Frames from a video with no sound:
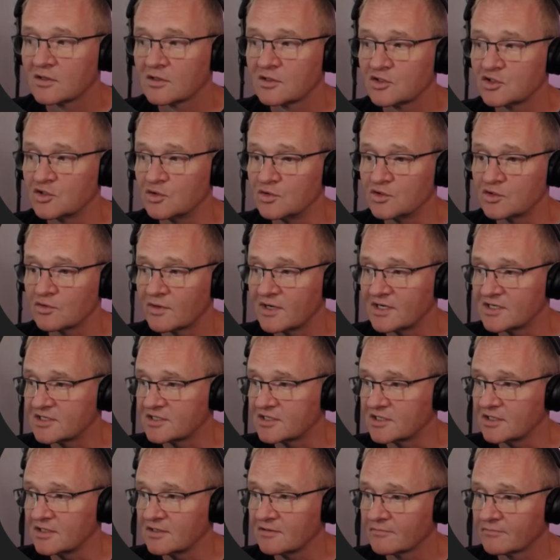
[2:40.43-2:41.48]
Choose your
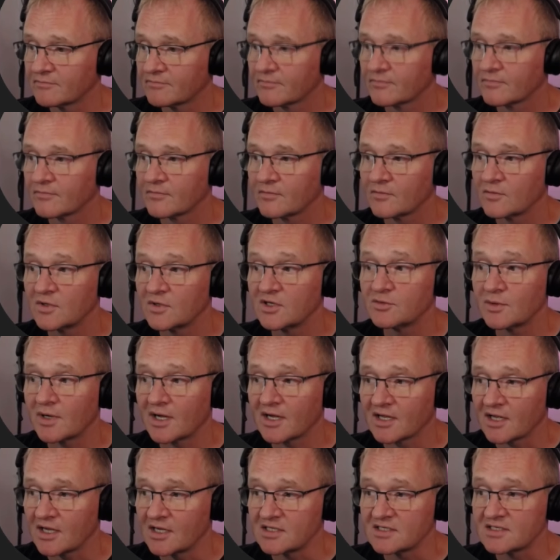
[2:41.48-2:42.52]
entity, in our
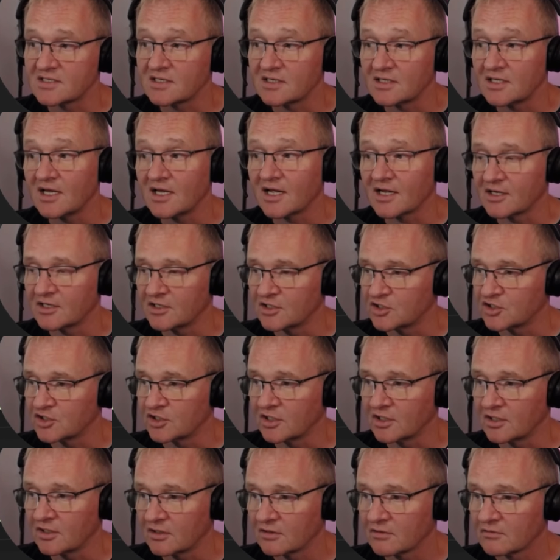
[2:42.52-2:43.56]
case, the air
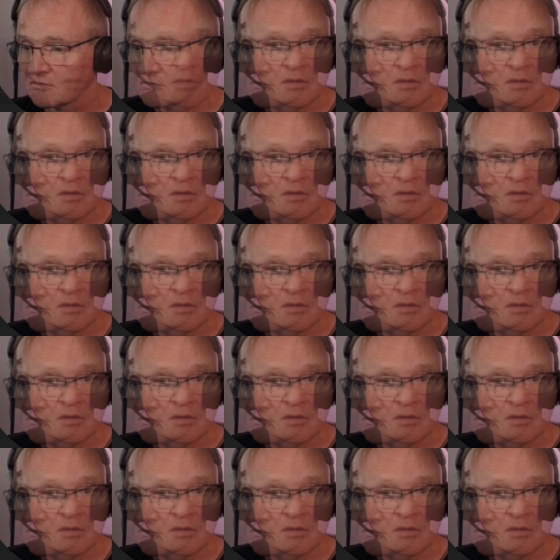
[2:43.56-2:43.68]
conditioning.